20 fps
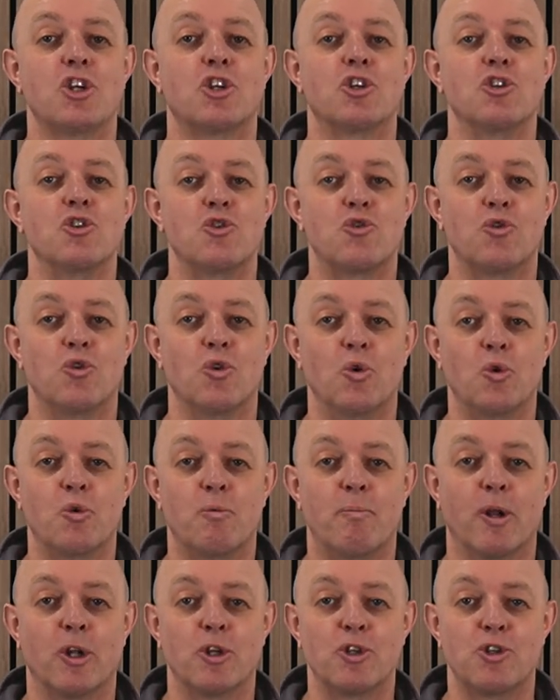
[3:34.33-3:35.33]
controlled
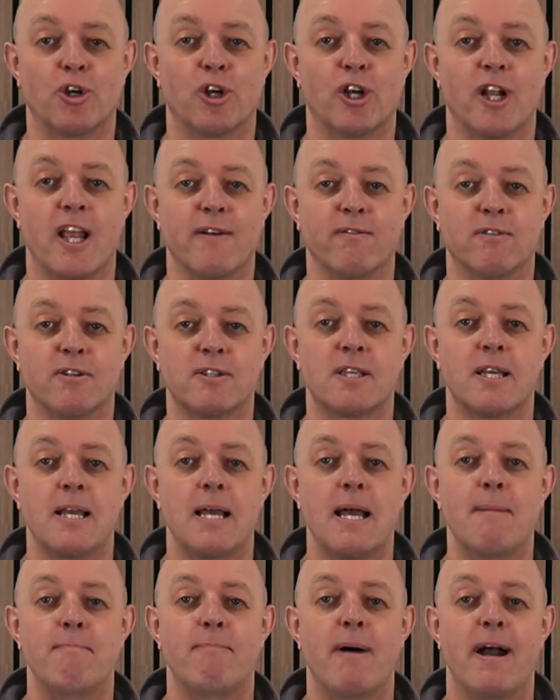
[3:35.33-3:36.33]
blood sugar levels
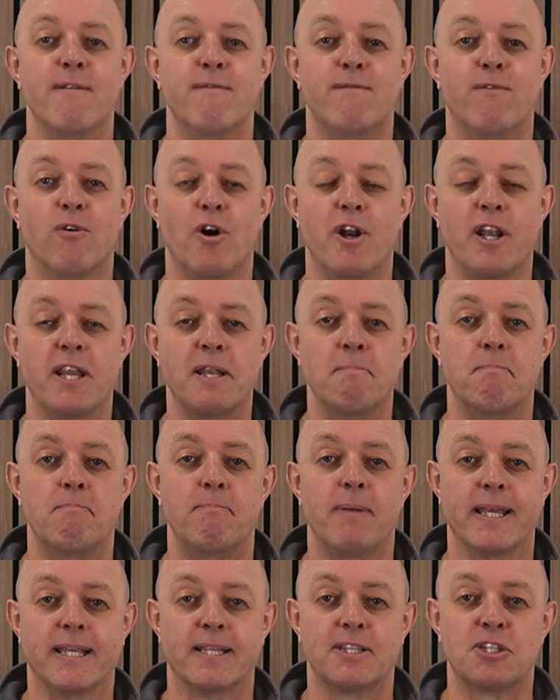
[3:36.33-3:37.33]
by avoiding
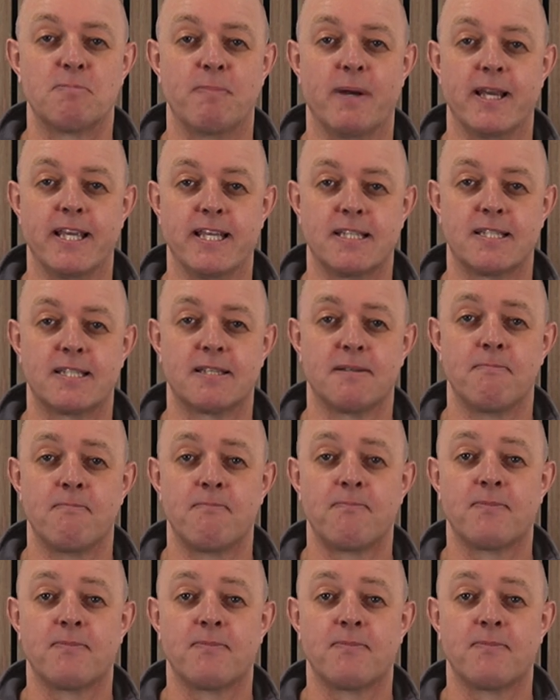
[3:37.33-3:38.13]
big spikes.